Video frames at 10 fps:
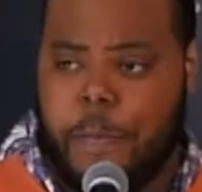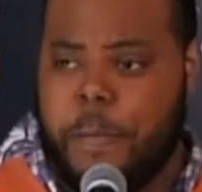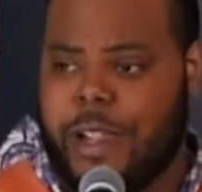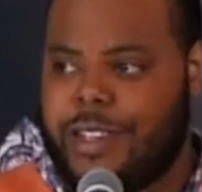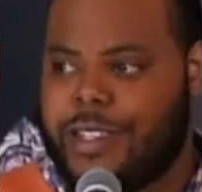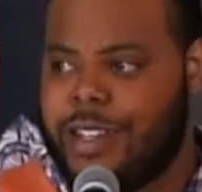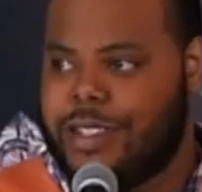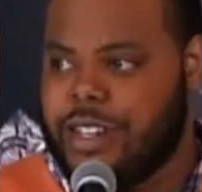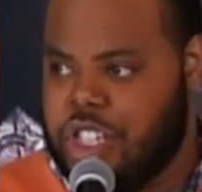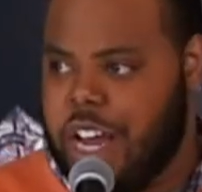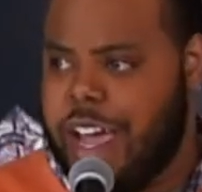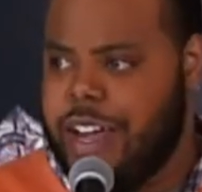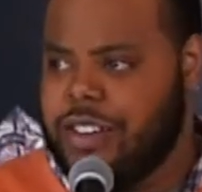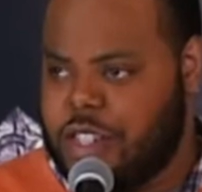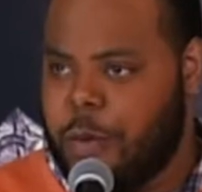the ability to
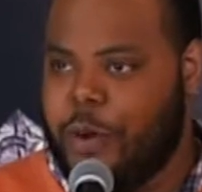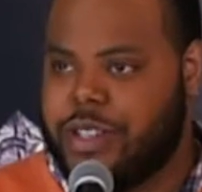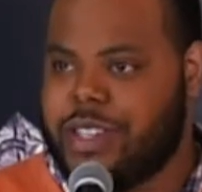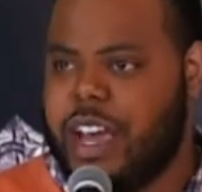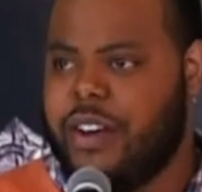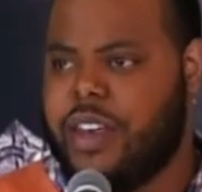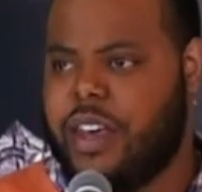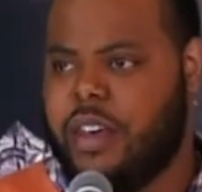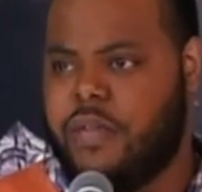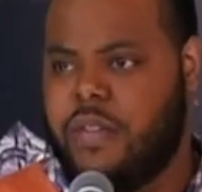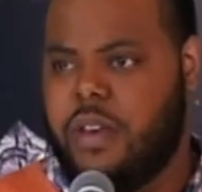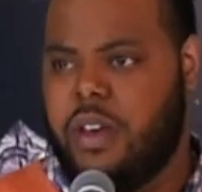change someone's narrative.